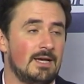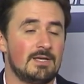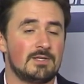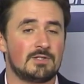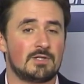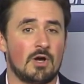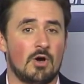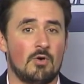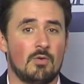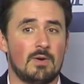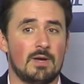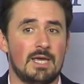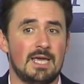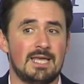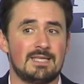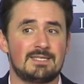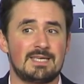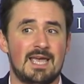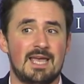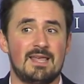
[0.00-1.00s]
So
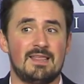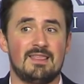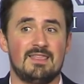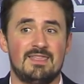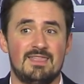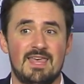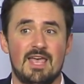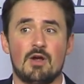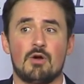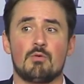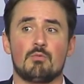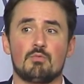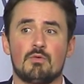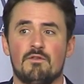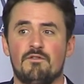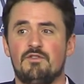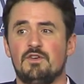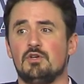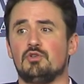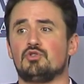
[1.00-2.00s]
it's a their
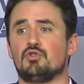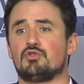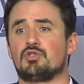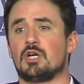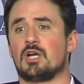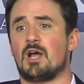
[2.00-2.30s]
refusal to